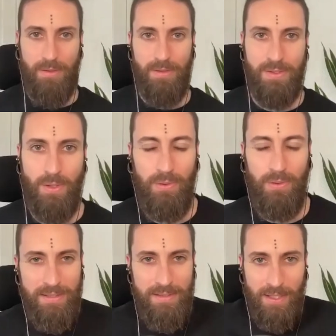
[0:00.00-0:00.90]
So
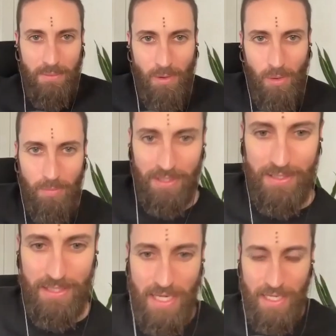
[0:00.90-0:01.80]
let's take a
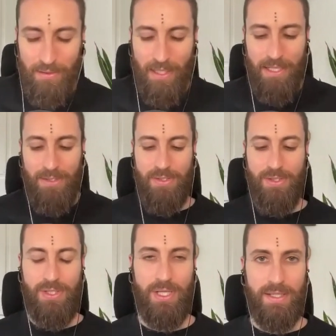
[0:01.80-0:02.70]
moment and let's
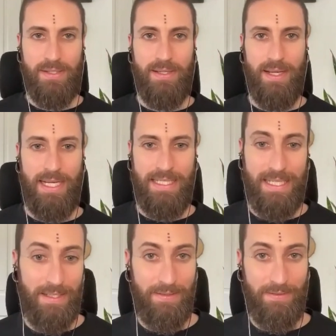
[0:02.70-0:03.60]
just
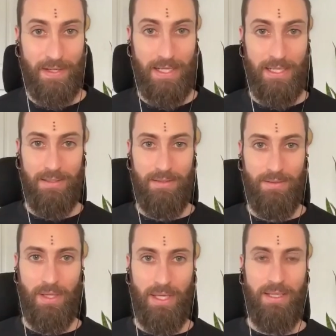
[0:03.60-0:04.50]
identify,
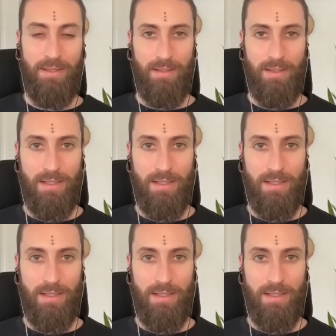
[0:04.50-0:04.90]
okay?